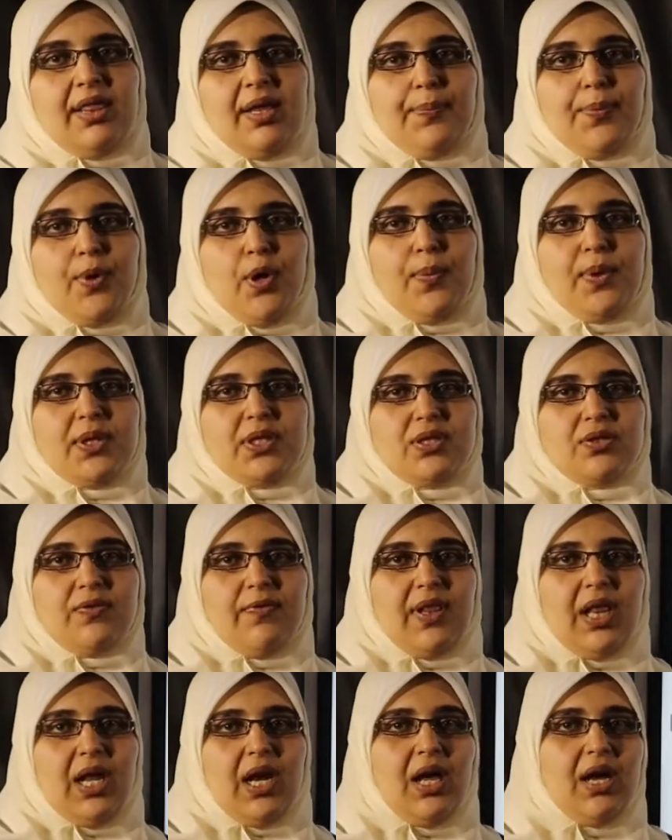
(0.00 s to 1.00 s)
the properties of
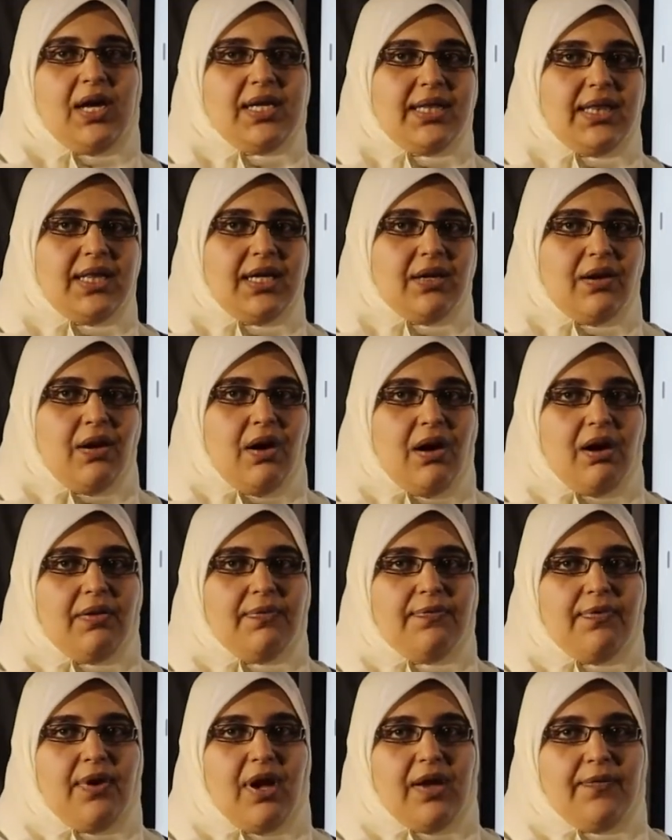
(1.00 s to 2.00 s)
the light. There are
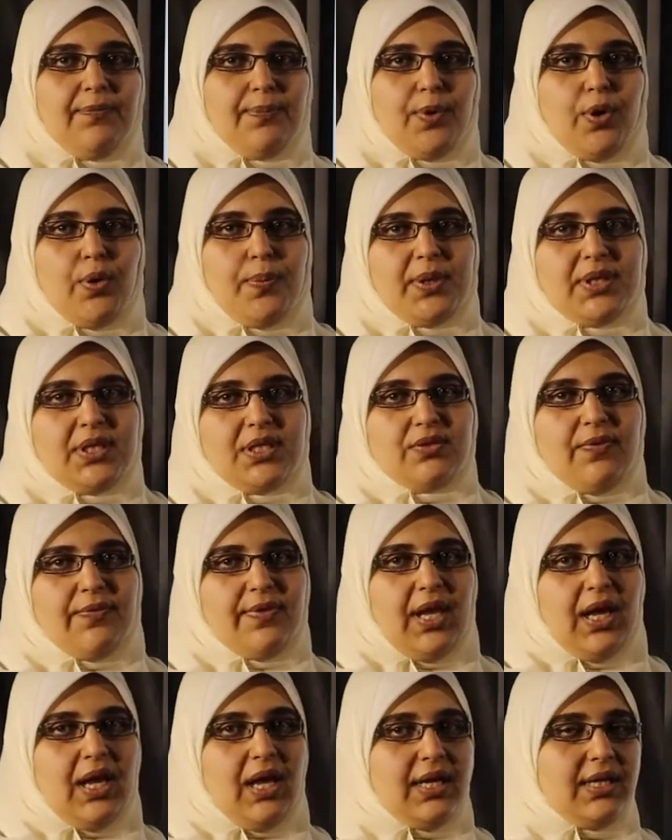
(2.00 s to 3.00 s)
5 properties of
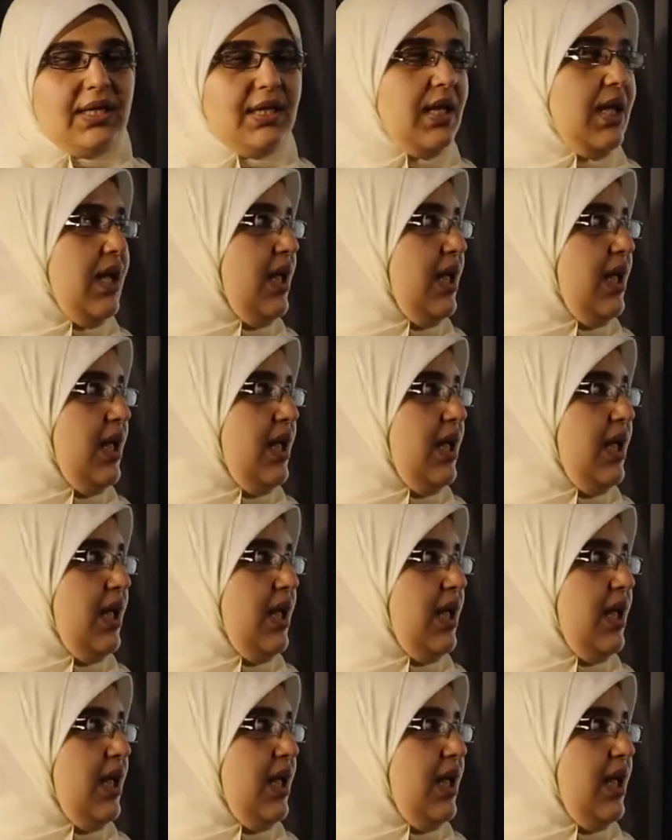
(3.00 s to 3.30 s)
the light.